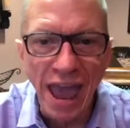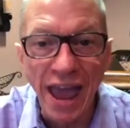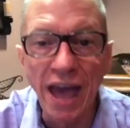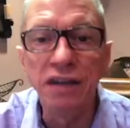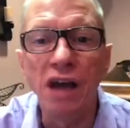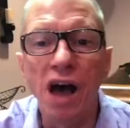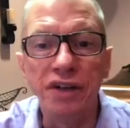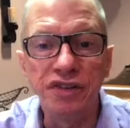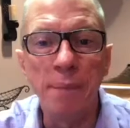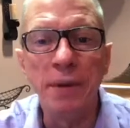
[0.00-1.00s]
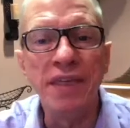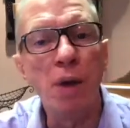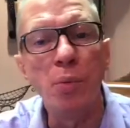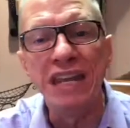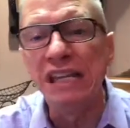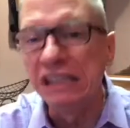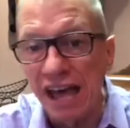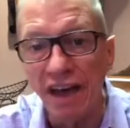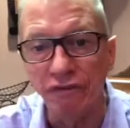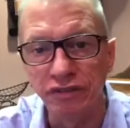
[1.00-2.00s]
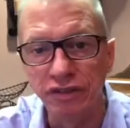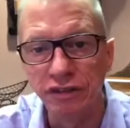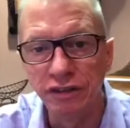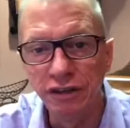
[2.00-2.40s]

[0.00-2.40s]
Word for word: And on top of that, when he left,